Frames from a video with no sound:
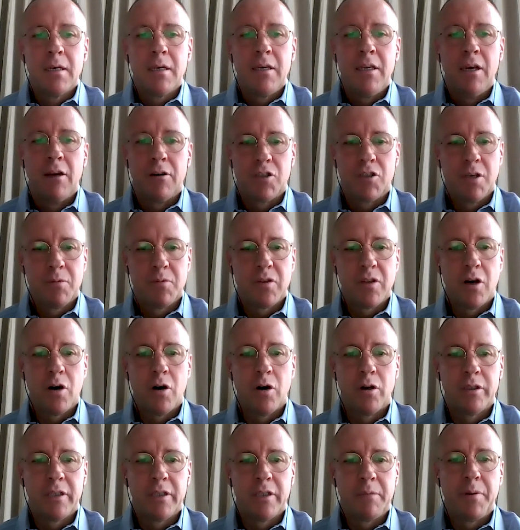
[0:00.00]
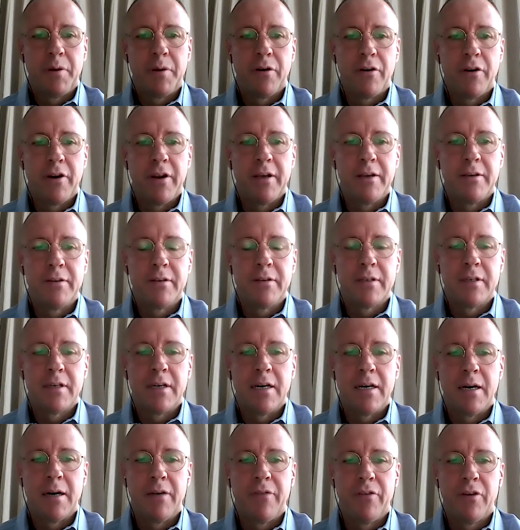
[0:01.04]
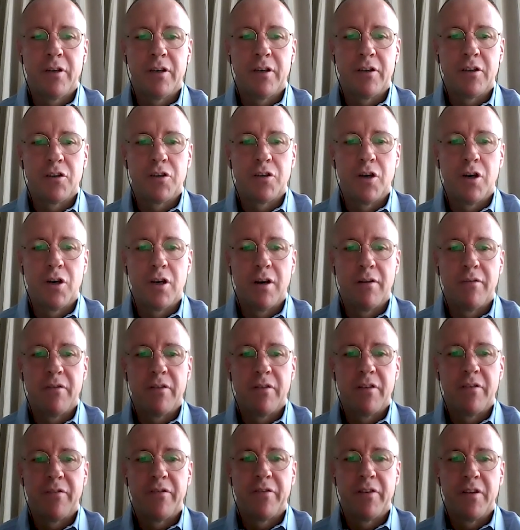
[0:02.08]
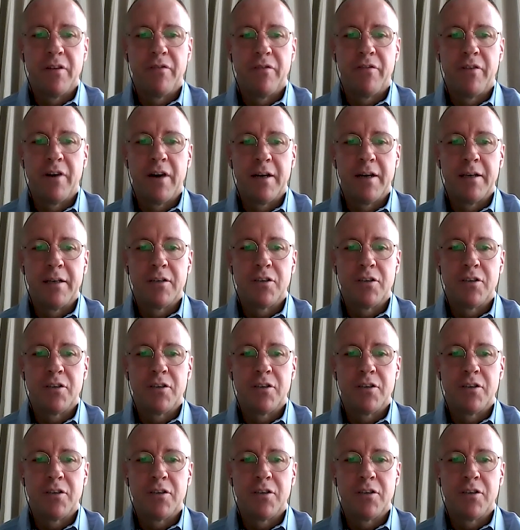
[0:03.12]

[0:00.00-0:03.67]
You know, in terms of the holding period, if you look at the turnover for the fund,